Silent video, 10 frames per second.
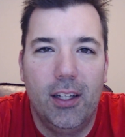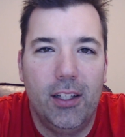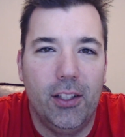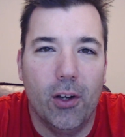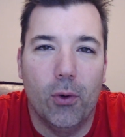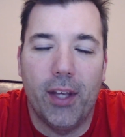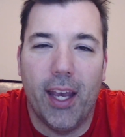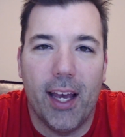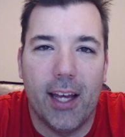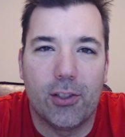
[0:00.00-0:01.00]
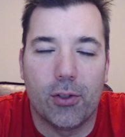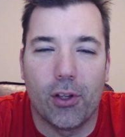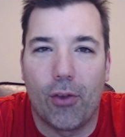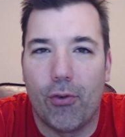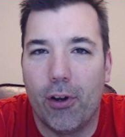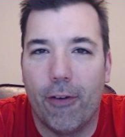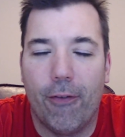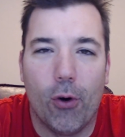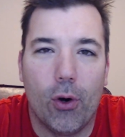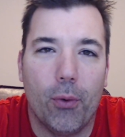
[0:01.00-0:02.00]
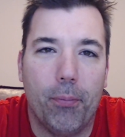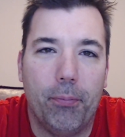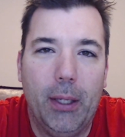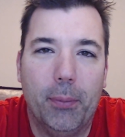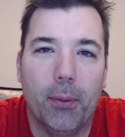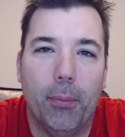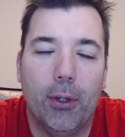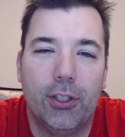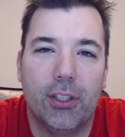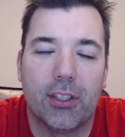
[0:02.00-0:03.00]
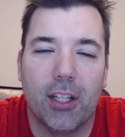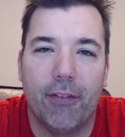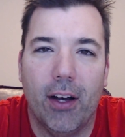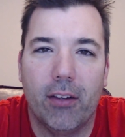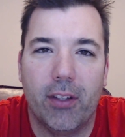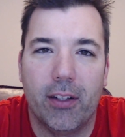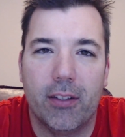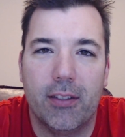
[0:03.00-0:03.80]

you only had sort of 3 or 4 people pushing stuff out there.